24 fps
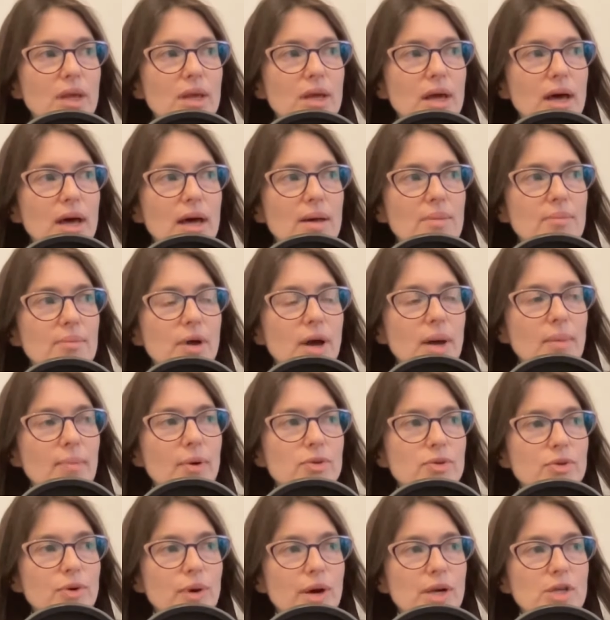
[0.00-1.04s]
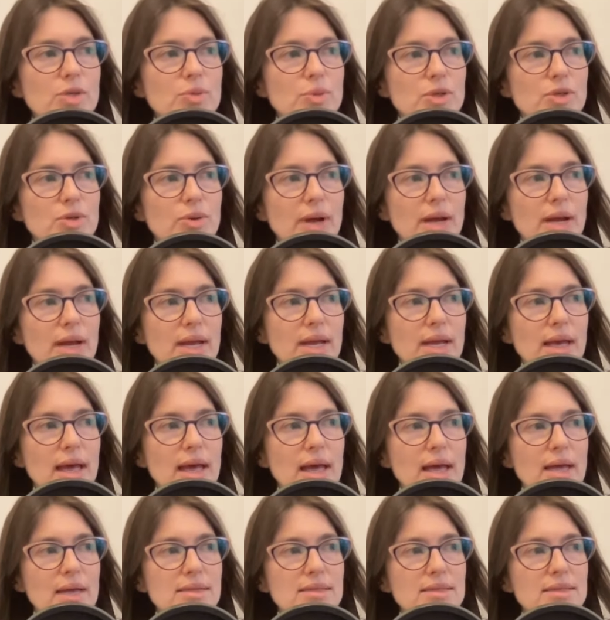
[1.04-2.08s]
um, got postgraduate training
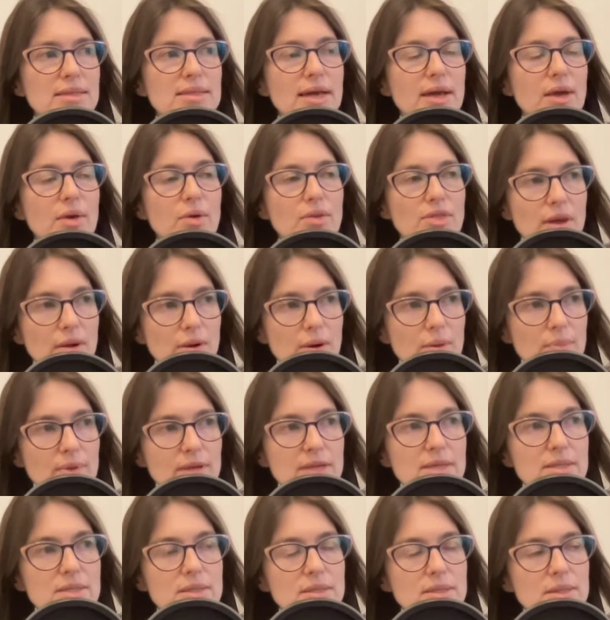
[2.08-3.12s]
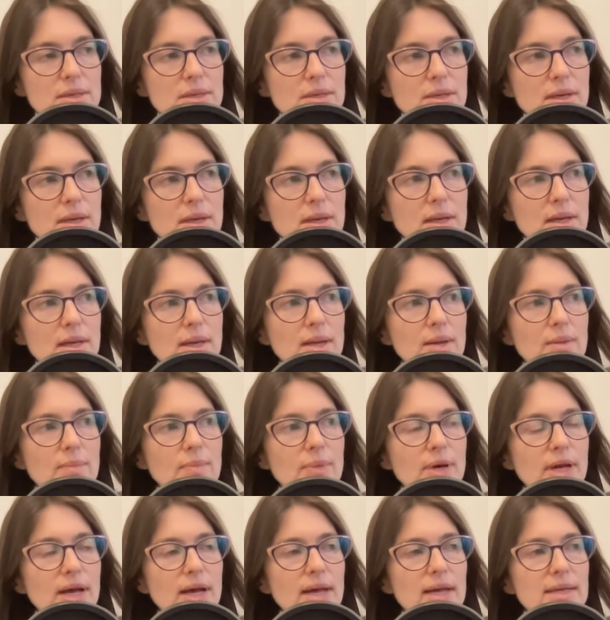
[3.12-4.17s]
as a psychotherapist
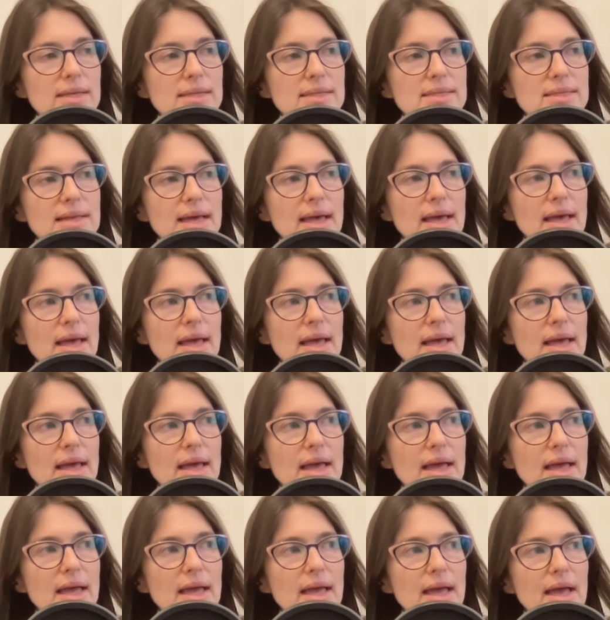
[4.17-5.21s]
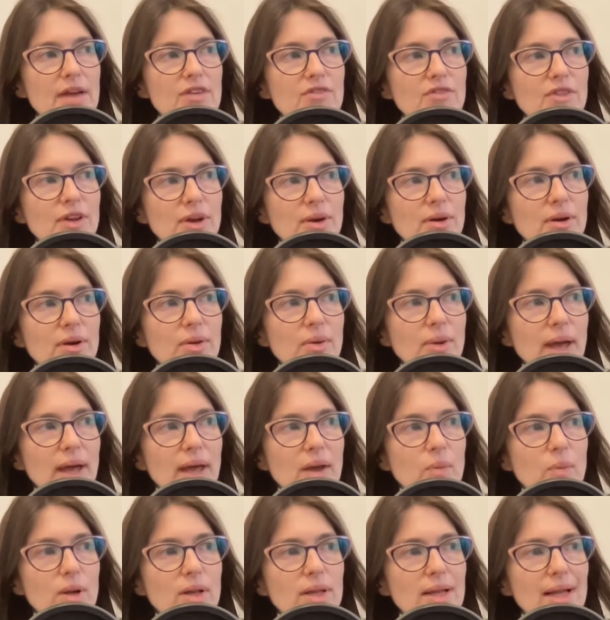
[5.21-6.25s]
because I figured,
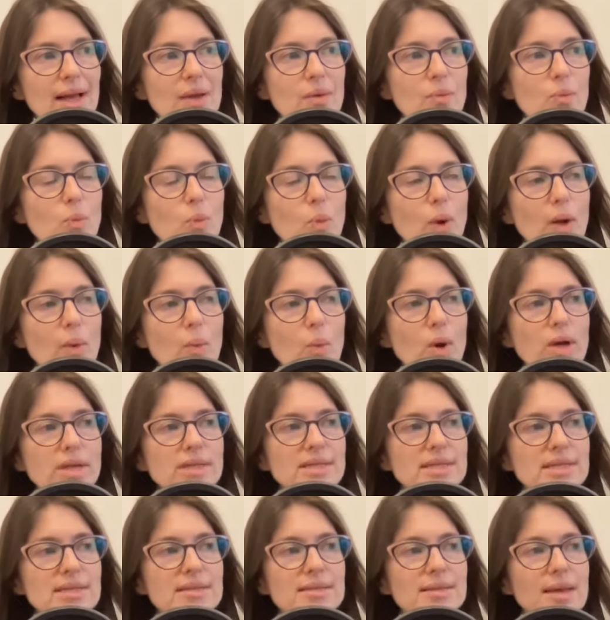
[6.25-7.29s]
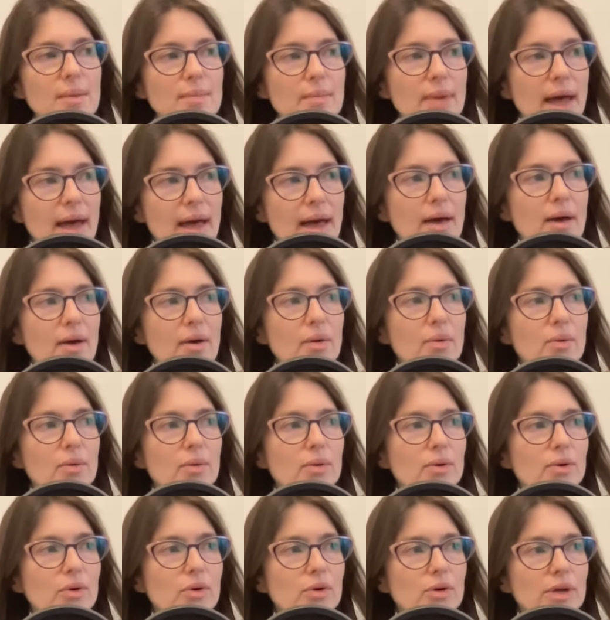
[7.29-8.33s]
okay, well, I, I want to somehow
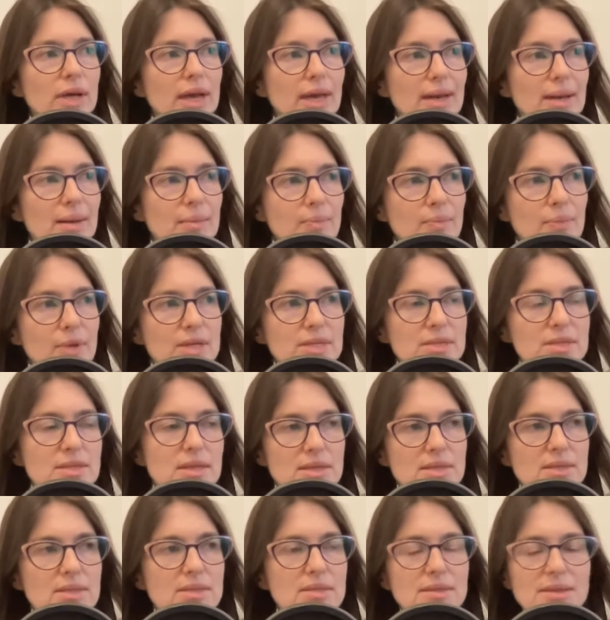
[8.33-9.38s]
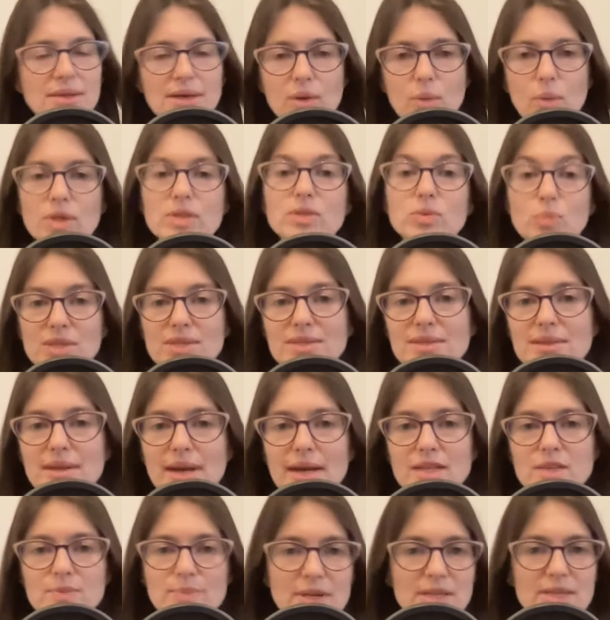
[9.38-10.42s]
create a business. You know, what's what's the
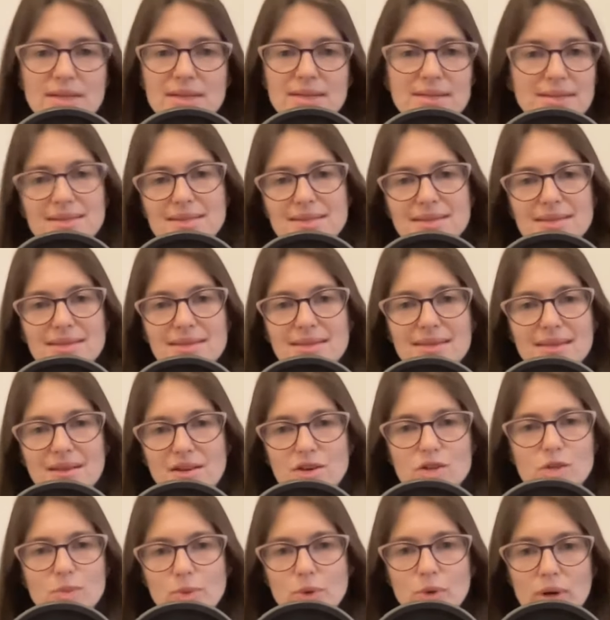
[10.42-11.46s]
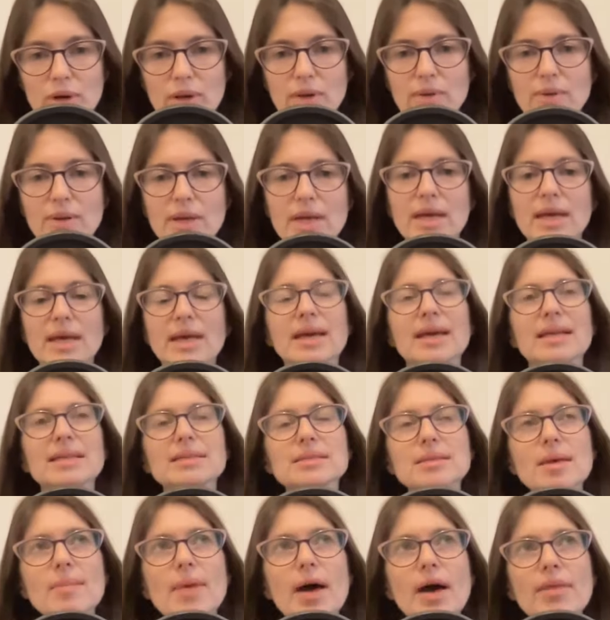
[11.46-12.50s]
next business? It's the entrepreneur in you.
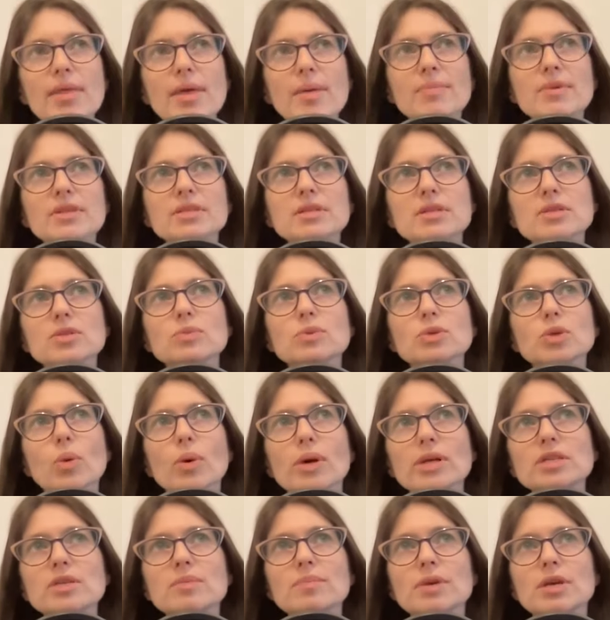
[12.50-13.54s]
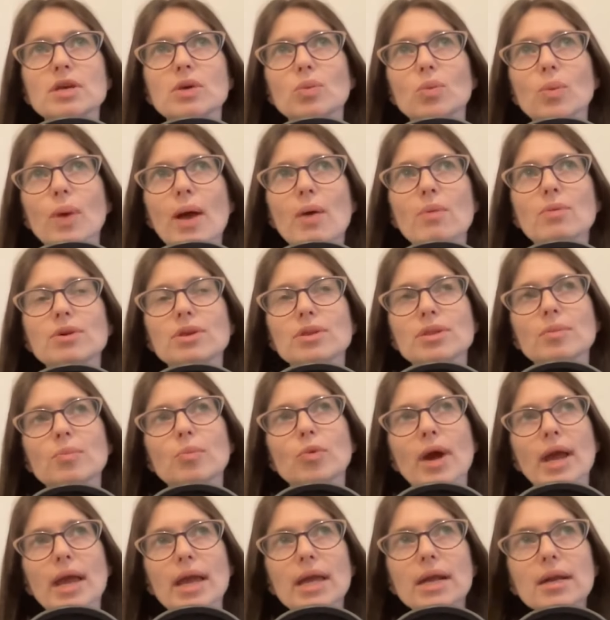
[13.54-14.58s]
And somehow that business was going to be around the
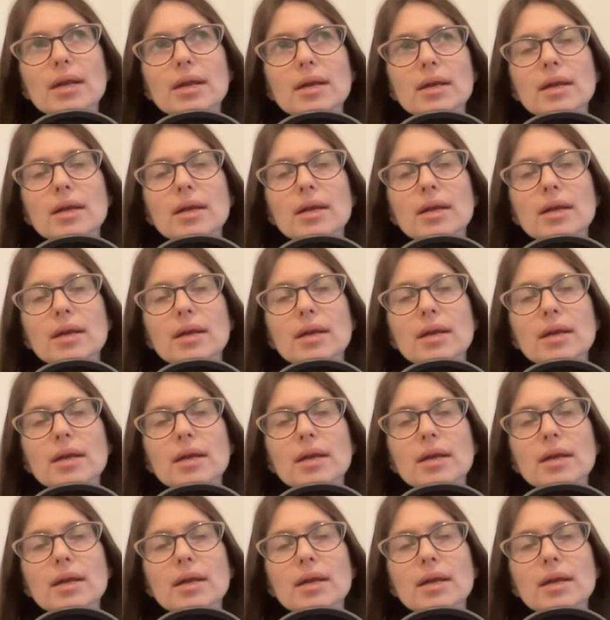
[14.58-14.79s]
brain.